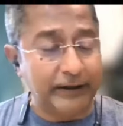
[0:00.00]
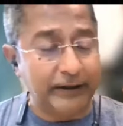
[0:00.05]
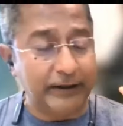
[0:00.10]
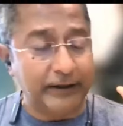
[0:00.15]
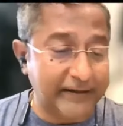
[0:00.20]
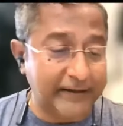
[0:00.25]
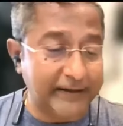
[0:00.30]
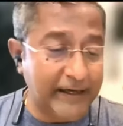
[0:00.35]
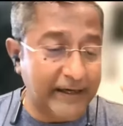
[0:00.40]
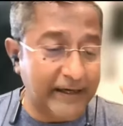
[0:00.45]

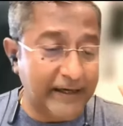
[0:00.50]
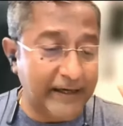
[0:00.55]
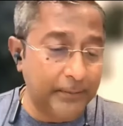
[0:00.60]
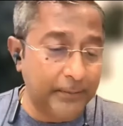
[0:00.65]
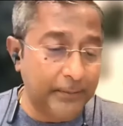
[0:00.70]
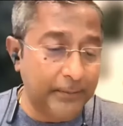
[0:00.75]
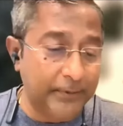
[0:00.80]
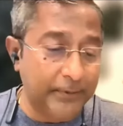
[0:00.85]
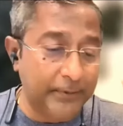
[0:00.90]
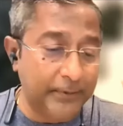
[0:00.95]
Worli to
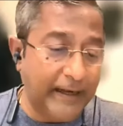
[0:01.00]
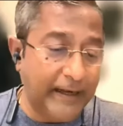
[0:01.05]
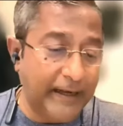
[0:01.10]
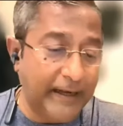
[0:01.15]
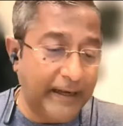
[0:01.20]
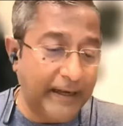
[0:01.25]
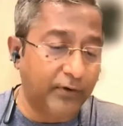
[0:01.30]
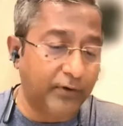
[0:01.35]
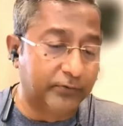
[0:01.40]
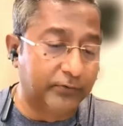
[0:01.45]

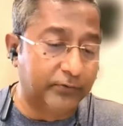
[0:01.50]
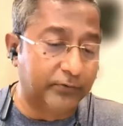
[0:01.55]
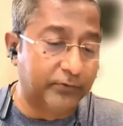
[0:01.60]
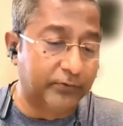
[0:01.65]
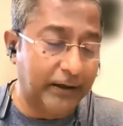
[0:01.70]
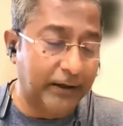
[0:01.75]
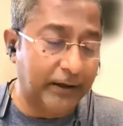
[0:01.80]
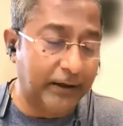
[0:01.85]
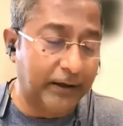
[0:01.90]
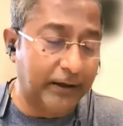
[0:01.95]
Ghatkopar at my
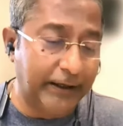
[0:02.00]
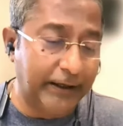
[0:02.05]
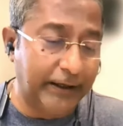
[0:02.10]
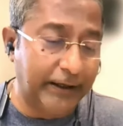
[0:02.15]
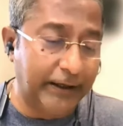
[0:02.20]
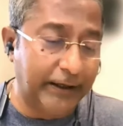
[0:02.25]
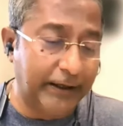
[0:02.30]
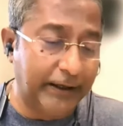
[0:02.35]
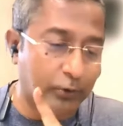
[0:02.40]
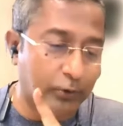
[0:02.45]
house
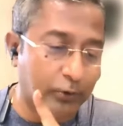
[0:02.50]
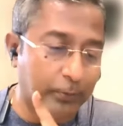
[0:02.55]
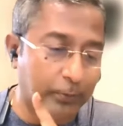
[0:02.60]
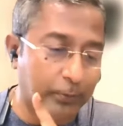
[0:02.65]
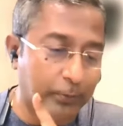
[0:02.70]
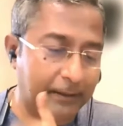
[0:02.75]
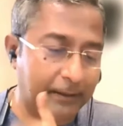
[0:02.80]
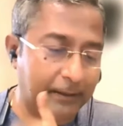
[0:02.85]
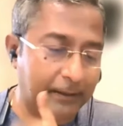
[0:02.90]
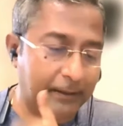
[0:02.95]
in
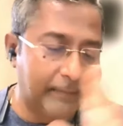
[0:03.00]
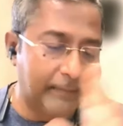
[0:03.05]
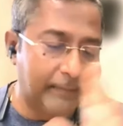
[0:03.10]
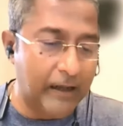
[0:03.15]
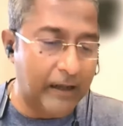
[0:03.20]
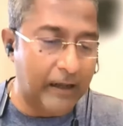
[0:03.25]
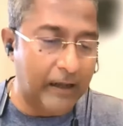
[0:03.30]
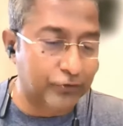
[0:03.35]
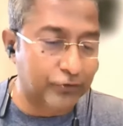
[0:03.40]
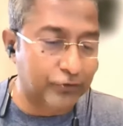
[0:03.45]
the night time.